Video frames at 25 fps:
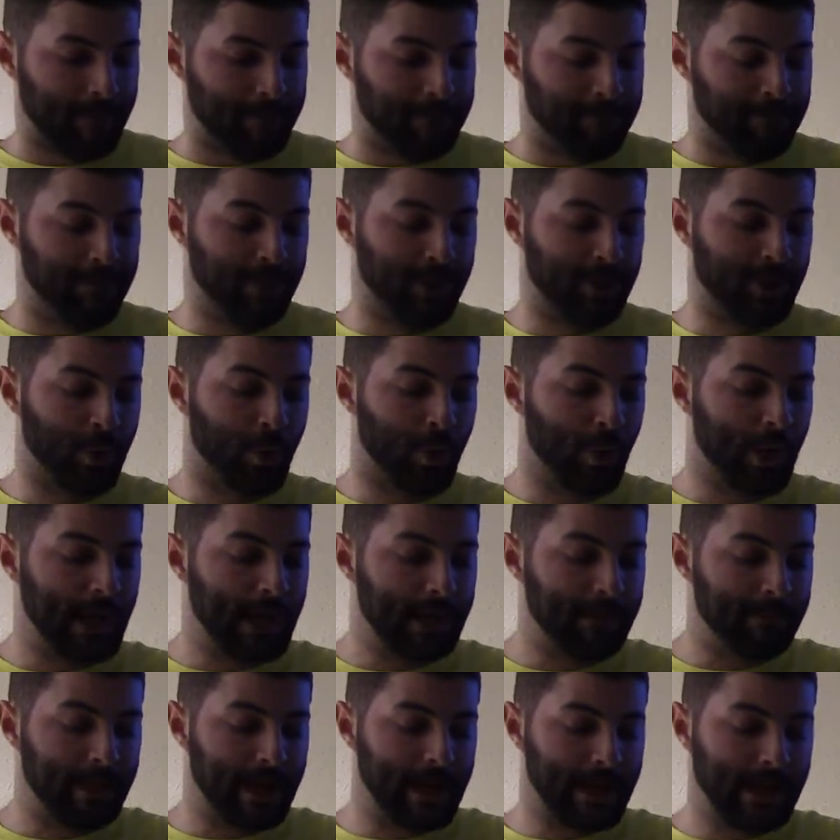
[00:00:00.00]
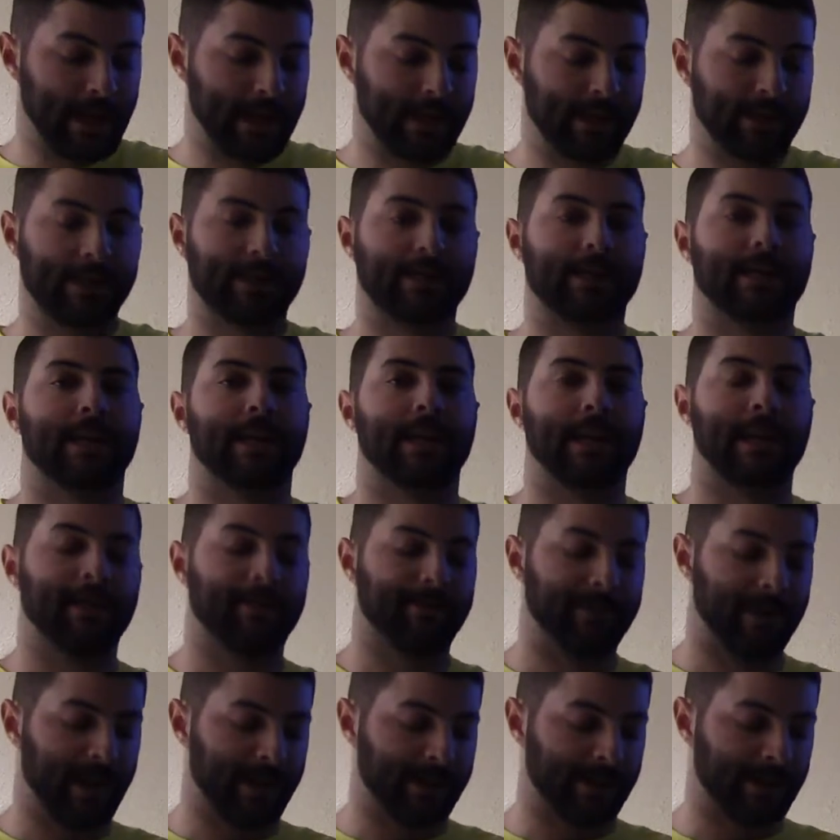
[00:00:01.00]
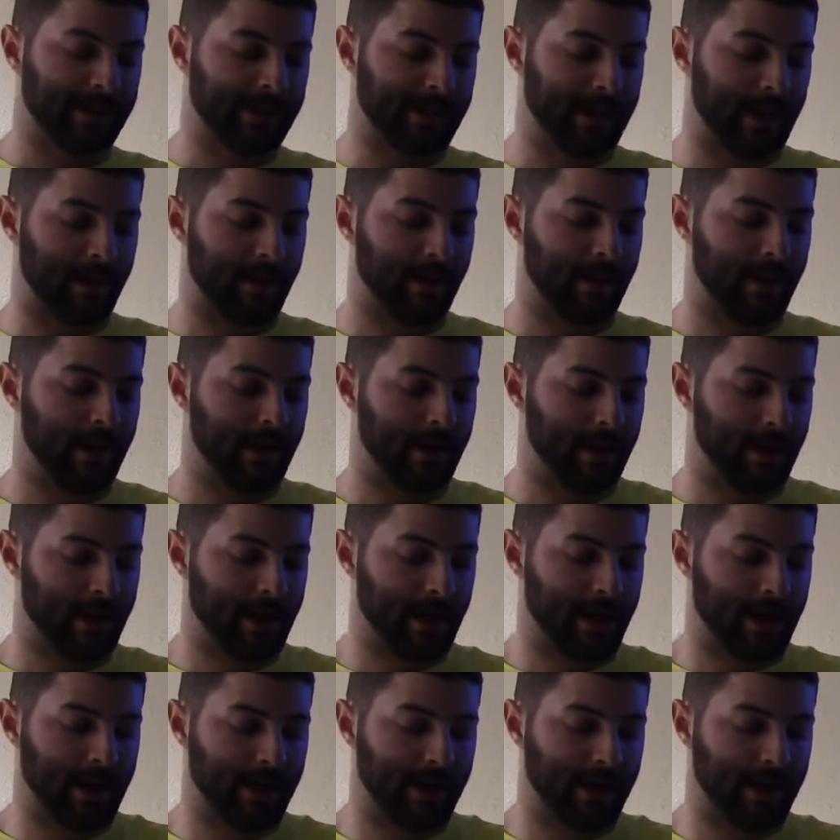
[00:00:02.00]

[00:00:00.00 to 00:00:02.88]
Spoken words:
Between meetings, if necessary,